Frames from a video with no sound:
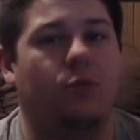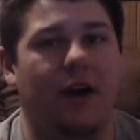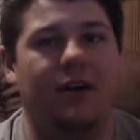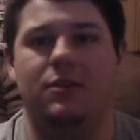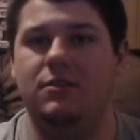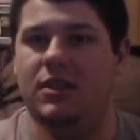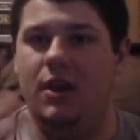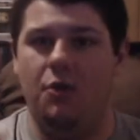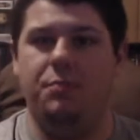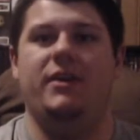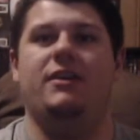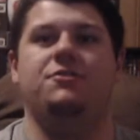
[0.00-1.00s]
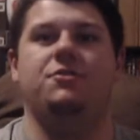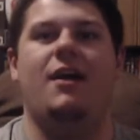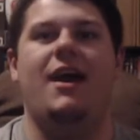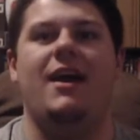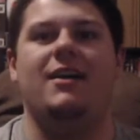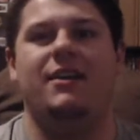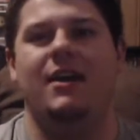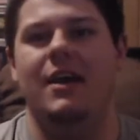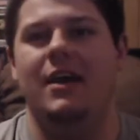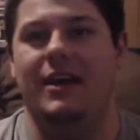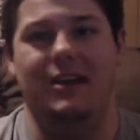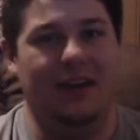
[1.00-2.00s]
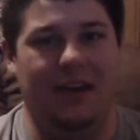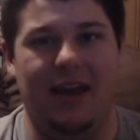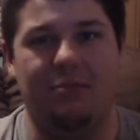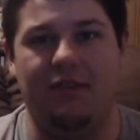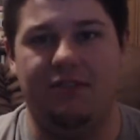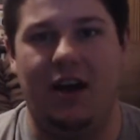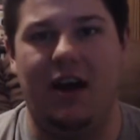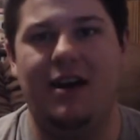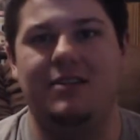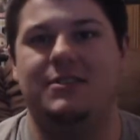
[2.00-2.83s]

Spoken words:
Well, the opening track, In the Name of God,